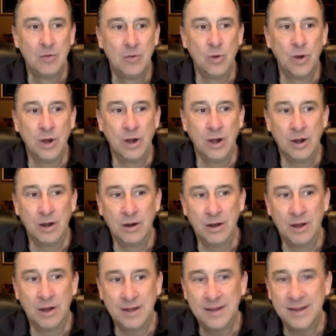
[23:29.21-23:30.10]
where mm-hmm.
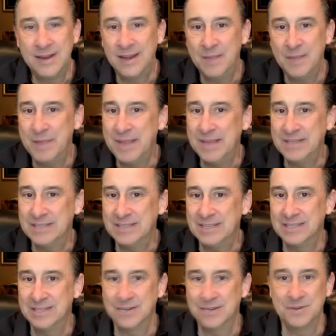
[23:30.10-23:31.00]
on a daily
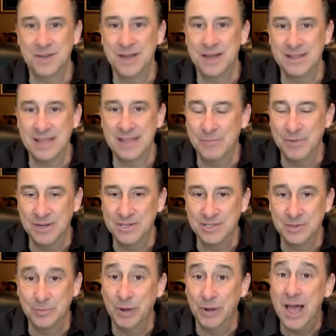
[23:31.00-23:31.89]
basis, there's not that much
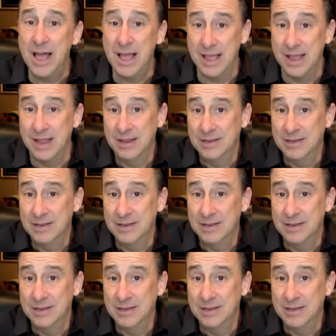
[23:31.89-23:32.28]
supply.